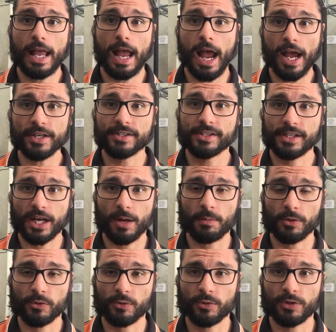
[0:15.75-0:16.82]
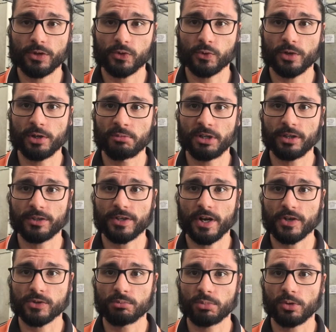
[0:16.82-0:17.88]
as you're coming through this
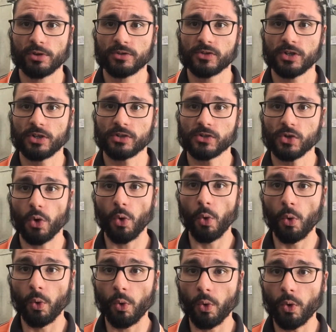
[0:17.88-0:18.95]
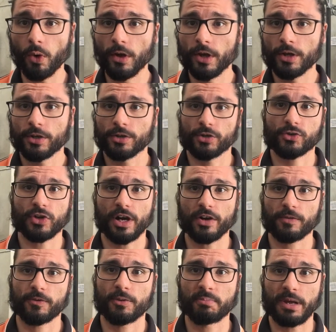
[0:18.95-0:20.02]
rehabilitation process or straight
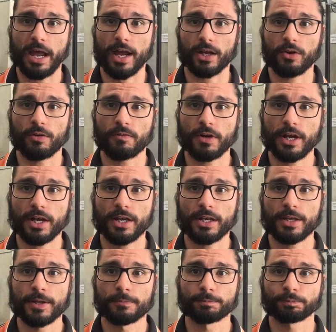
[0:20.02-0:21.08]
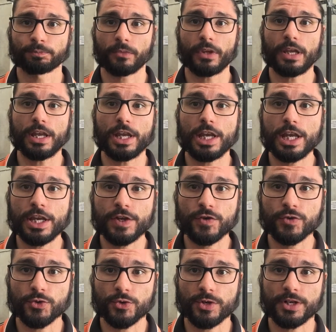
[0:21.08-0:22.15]
off the back of a
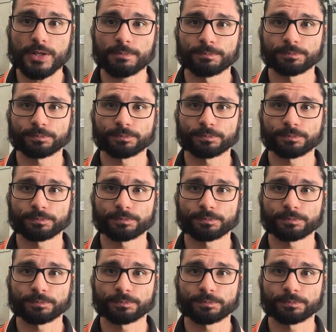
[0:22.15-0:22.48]
injury.